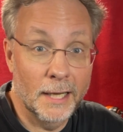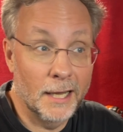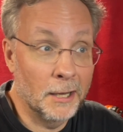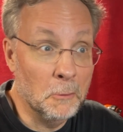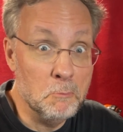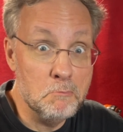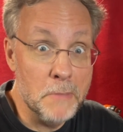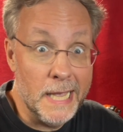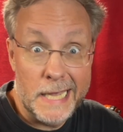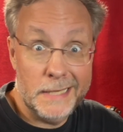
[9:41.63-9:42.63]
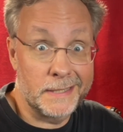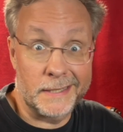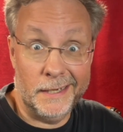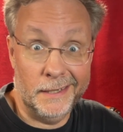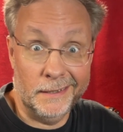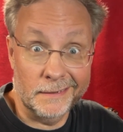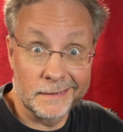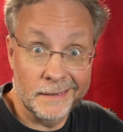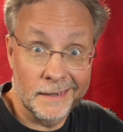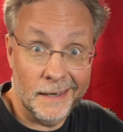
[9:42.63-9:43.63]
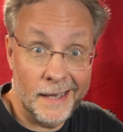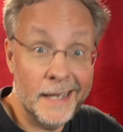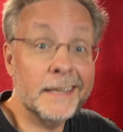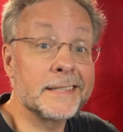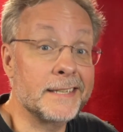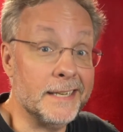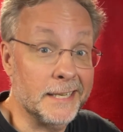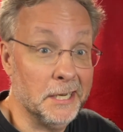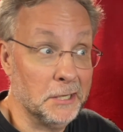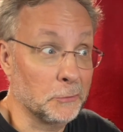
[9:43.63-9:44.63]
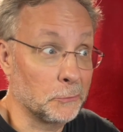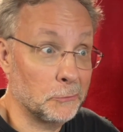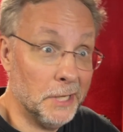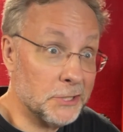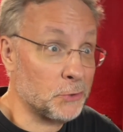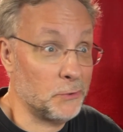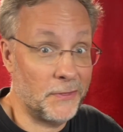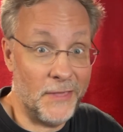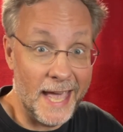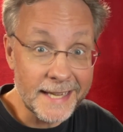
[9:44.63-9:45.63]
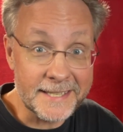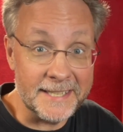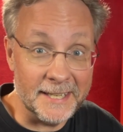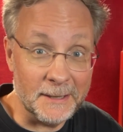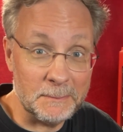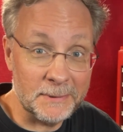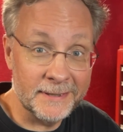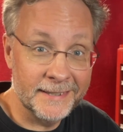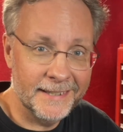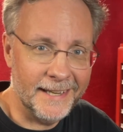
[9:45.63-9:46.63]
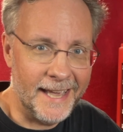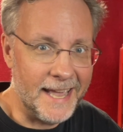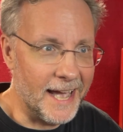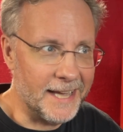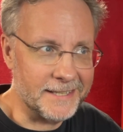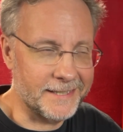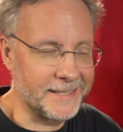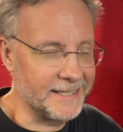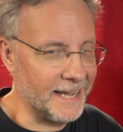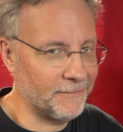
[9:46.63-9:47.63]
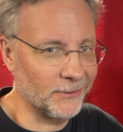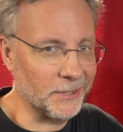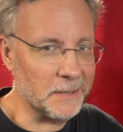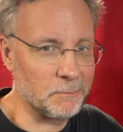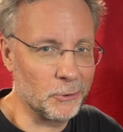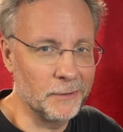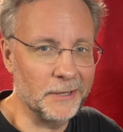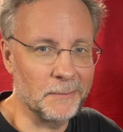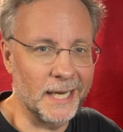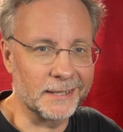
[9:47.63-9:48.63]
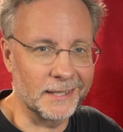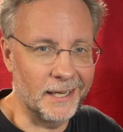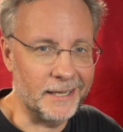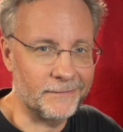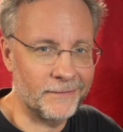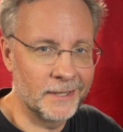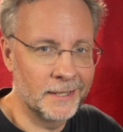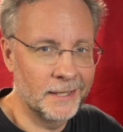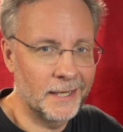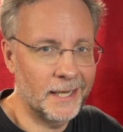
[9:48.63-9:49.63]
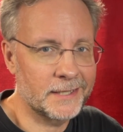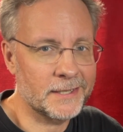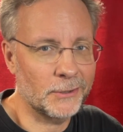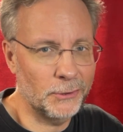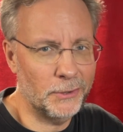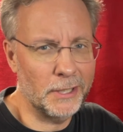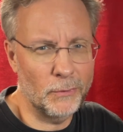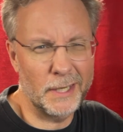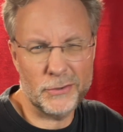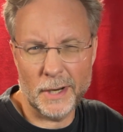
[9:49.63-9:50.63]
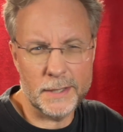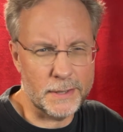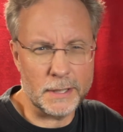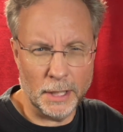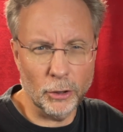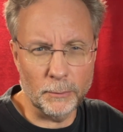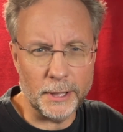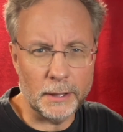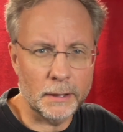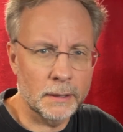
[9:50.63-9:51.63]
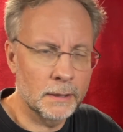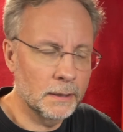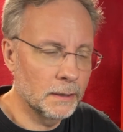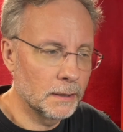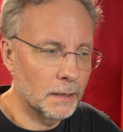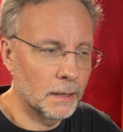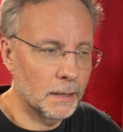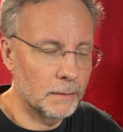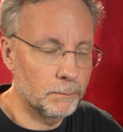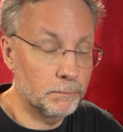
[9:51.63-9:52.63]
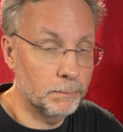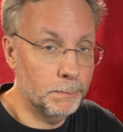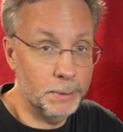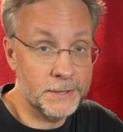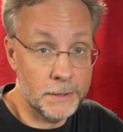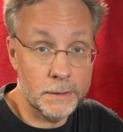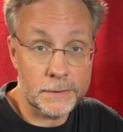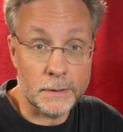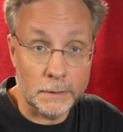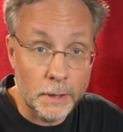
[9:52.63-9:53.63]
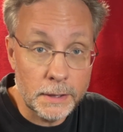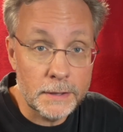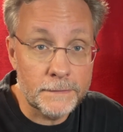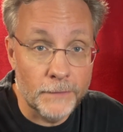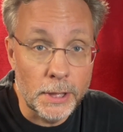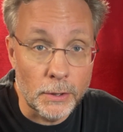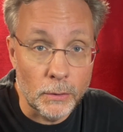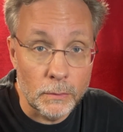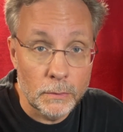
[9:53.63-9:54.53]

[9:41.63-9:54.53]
Amazing! I can see getting rich with that tip. AI is definitely improving my life, excluding when it tries to kill me. But seriously, like this video.